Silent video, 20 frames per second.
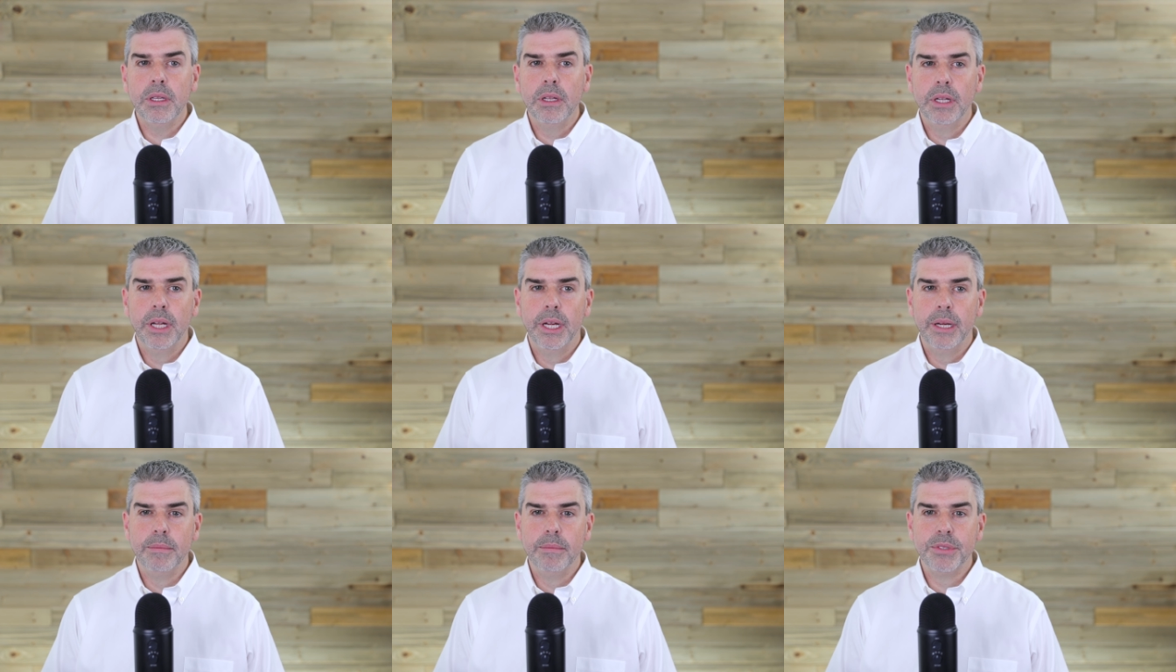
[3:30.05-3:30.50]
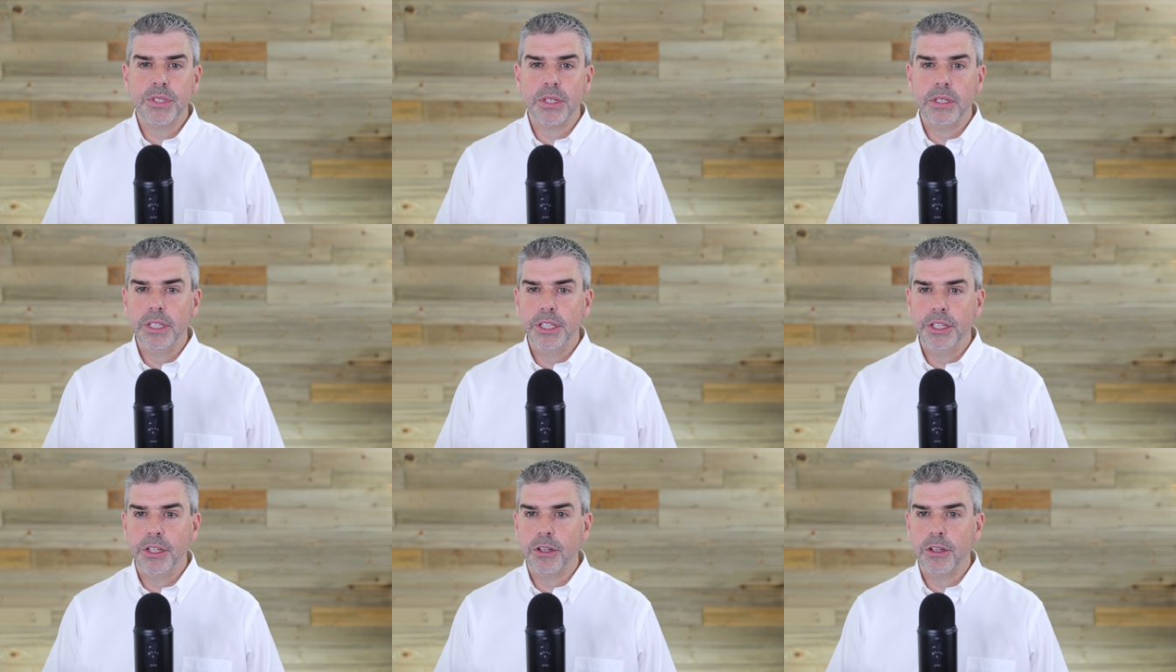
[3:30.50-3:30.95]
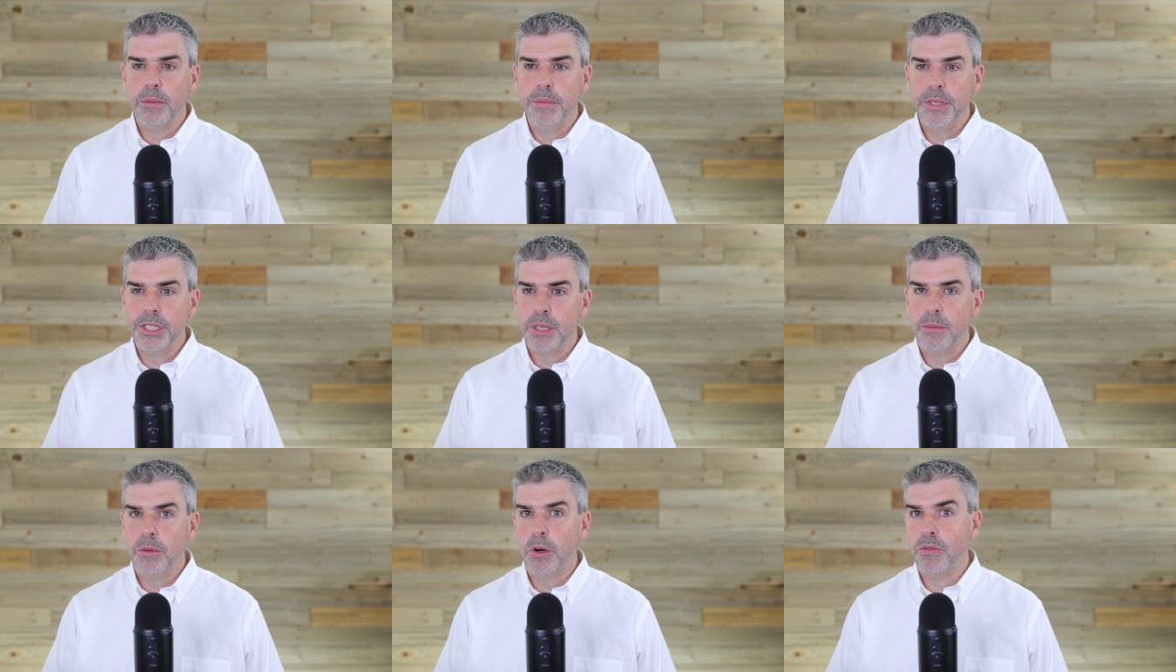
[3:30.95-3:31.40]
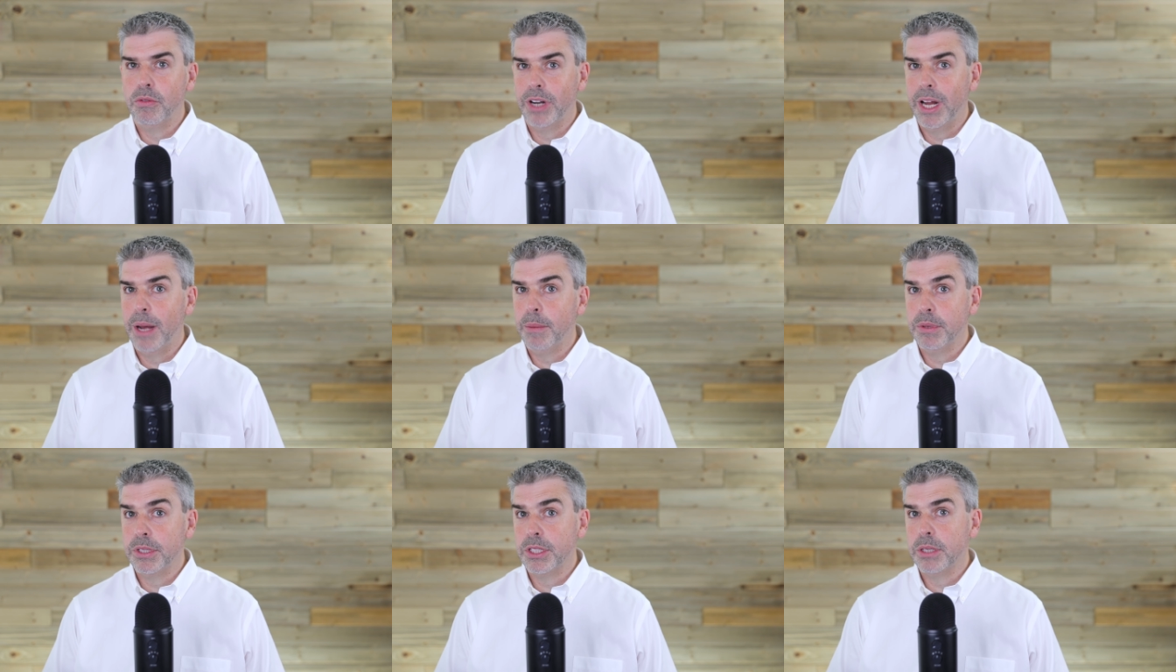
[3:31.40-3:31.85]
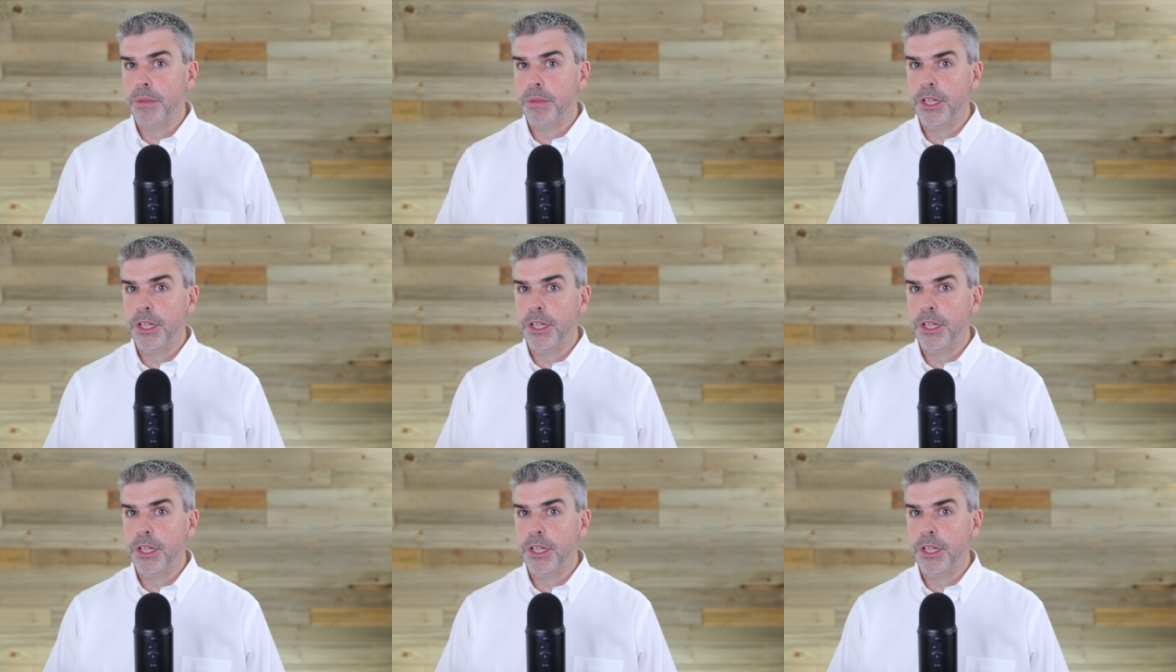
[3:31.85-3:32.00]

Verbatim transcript: Um, certainly, there could be some overlap with some